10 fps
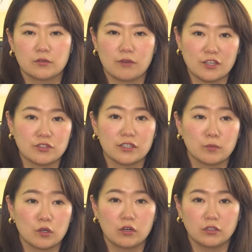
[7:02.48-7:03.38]
Russia
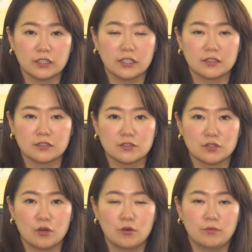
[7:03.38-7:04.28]
and Mongolia.
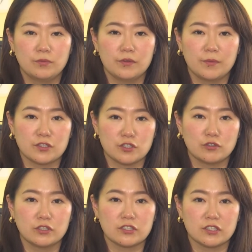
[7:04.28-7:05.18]
So the
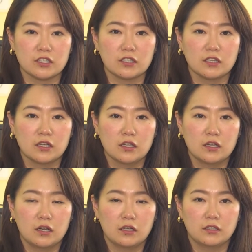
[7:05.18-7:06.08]
majority
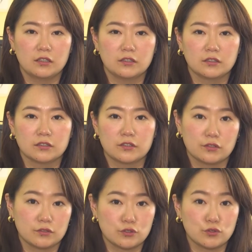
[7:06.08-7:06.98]

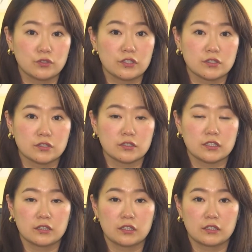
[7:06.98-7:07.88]
the students
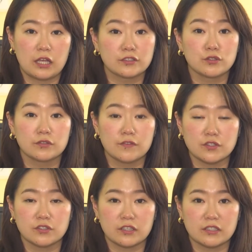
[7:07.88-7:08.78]
in the at
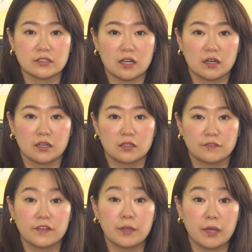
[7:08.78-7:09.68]
universities are
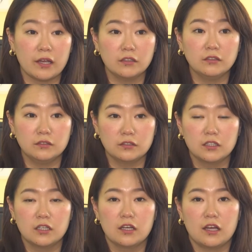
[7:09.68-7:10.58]
female,
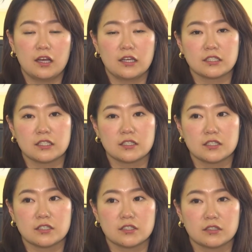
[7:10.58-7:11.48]

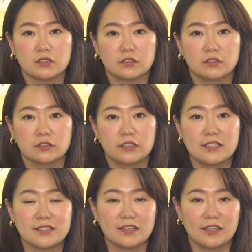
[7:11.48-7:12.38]
and
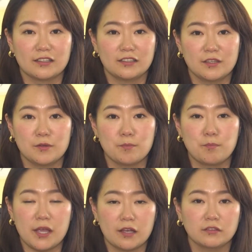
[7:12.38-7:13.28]
less likely
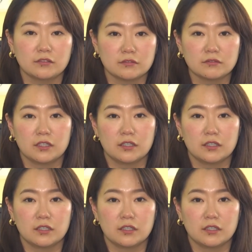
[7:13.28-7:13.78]
male